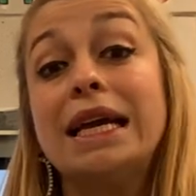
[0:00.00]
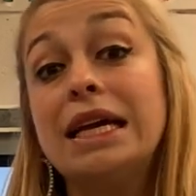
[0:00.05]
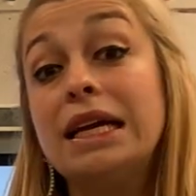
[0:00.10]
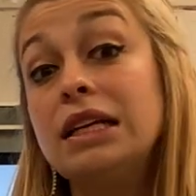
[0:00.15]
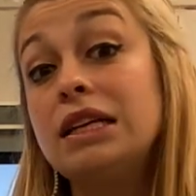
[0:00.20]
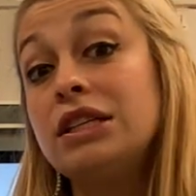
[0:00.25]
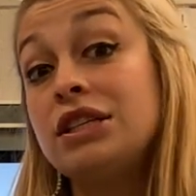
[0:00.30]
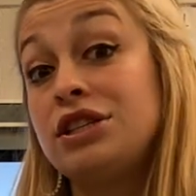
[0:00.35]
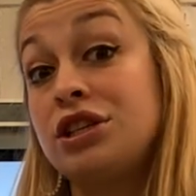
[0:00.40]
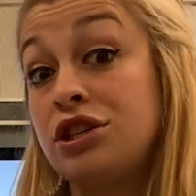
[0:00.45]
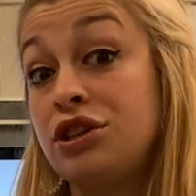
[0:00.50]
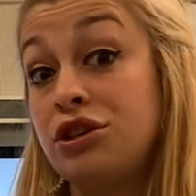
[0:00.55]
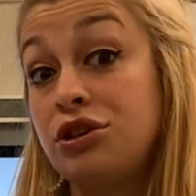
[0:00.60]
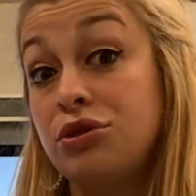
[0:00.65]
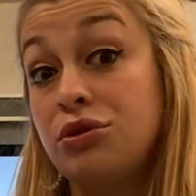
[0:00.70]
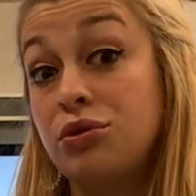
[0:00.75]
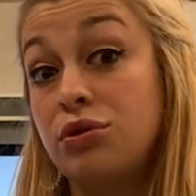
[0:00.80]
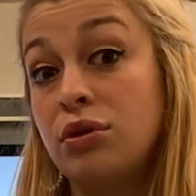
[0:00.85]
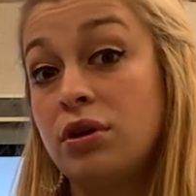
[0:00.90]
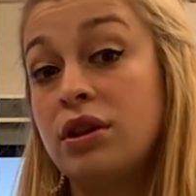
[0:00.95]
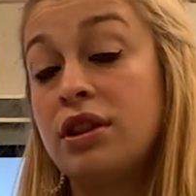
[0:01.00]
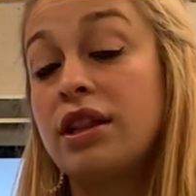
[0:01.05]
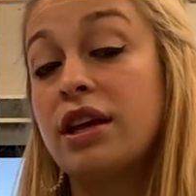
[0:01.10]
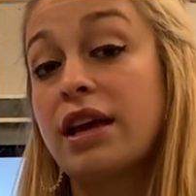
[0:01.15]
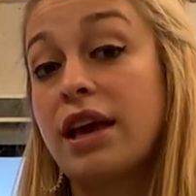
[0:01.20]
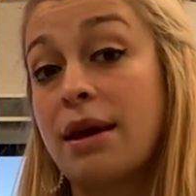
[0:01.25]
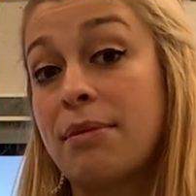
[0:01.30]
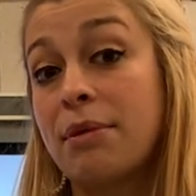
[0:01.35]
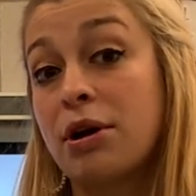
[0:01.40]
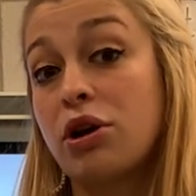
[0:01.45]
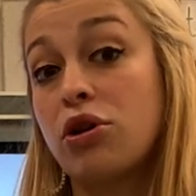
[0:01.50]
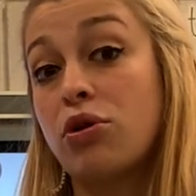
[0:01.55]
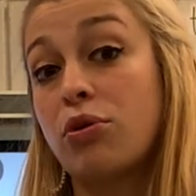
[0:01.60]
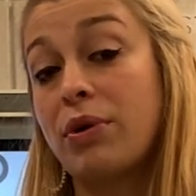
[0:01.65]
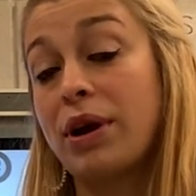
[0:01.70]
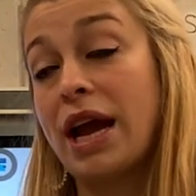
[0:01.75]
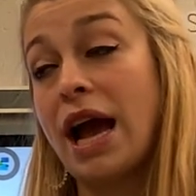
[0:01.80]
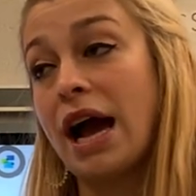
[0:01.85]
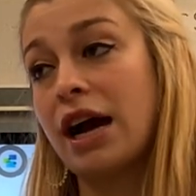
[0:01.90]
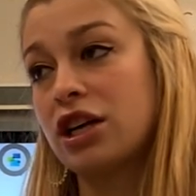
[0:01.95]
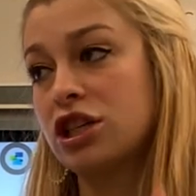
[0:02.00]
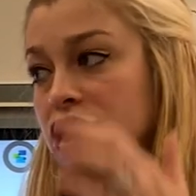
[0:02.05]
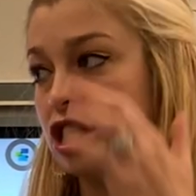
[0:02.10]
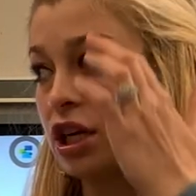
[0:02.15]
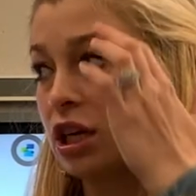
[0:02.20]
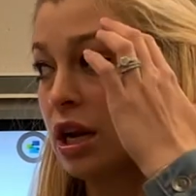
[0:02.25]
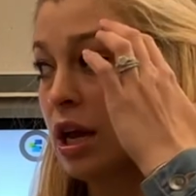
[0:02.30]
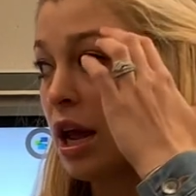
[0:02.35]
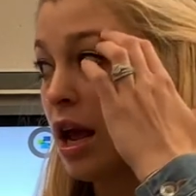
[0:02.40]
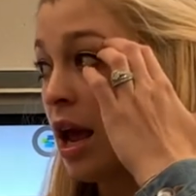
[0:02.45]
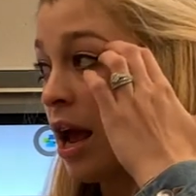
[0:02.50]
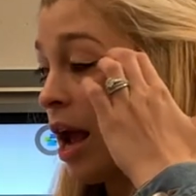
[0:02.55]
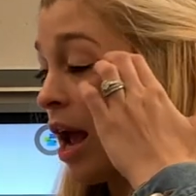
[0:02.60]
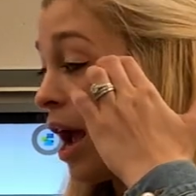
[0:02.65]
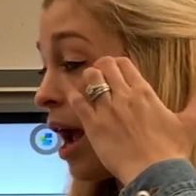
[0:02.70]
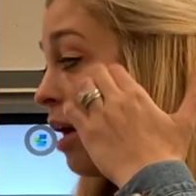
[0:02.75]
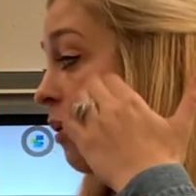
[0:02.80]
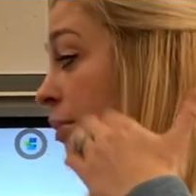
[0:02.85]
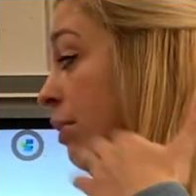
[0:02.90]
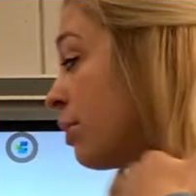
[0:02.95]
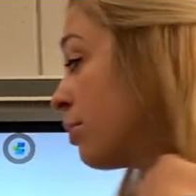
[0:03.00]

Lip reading: into the chemical reaction, and